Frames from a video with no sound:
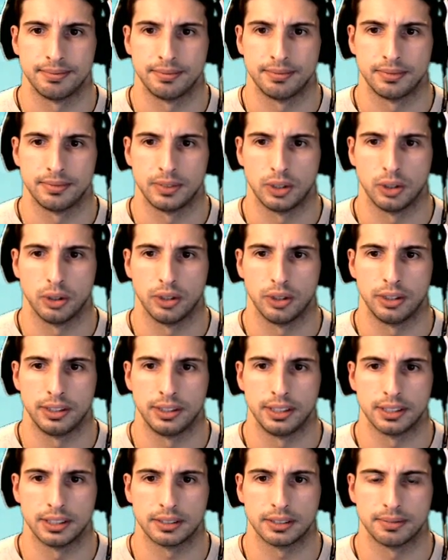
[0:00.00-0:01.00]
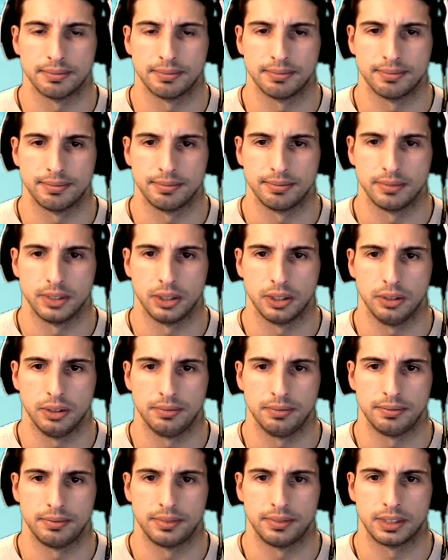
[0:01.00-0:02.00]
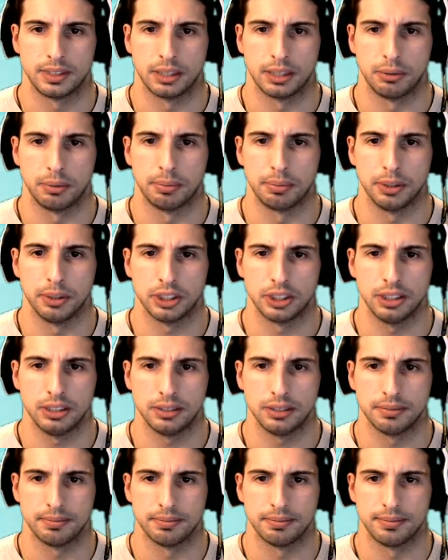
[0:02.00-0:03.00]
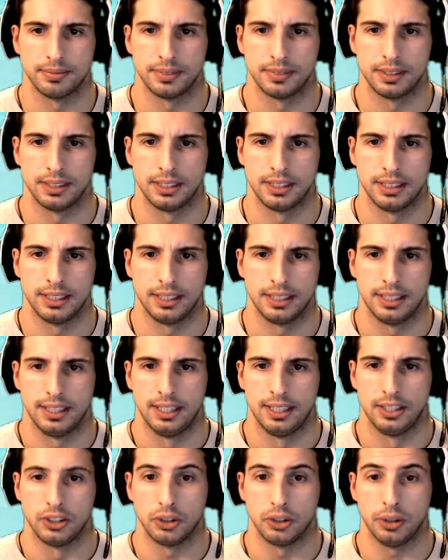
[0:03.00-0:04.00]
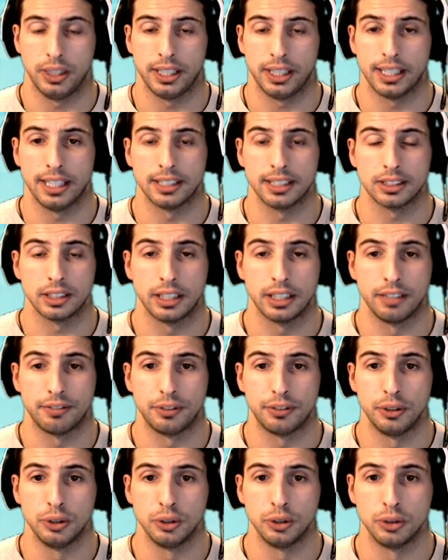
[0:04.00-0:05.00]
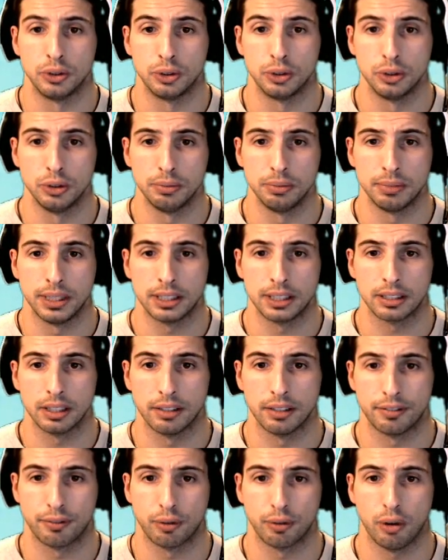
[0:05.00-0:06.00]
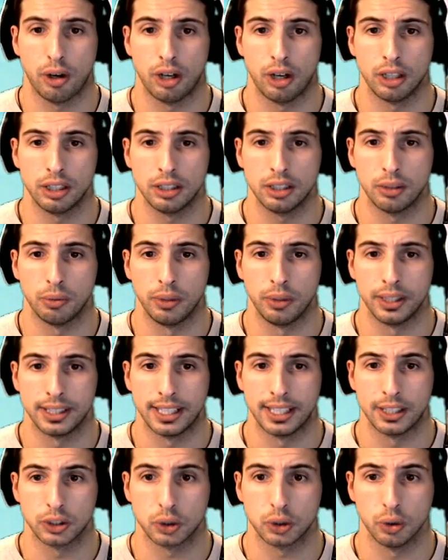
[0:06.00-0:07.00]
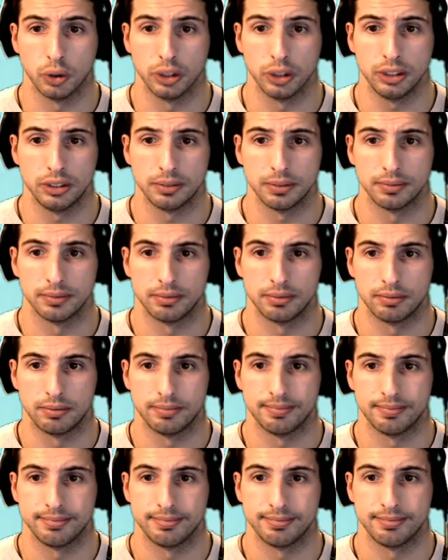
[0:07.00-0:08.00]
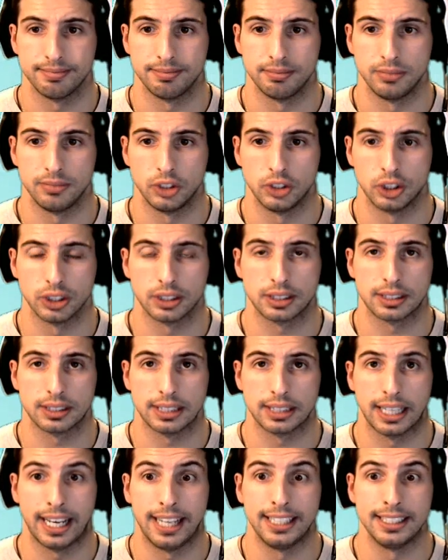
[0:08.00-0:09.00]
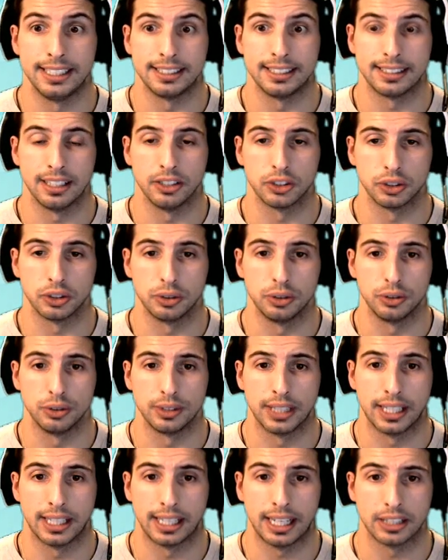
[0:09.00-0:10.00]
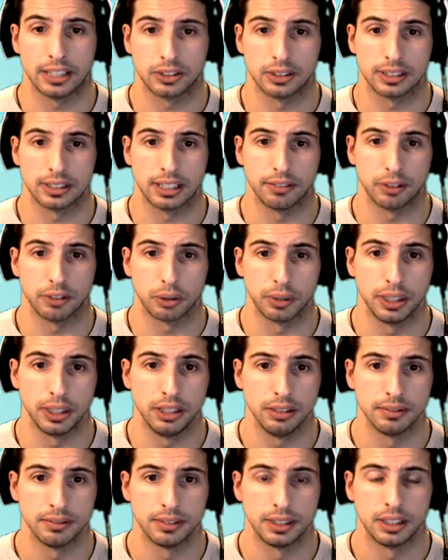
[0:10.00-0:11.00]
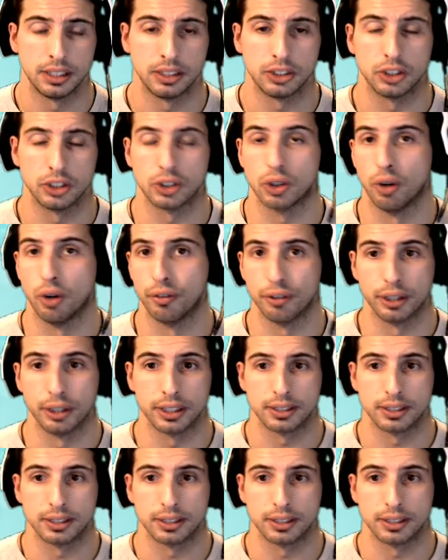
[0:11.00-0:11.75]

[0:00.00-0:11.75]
Or this. No? Can we push this? So yeah, guys, if you do meet a frog with a sword, just and it tells you that it has to save a queen, just go for it.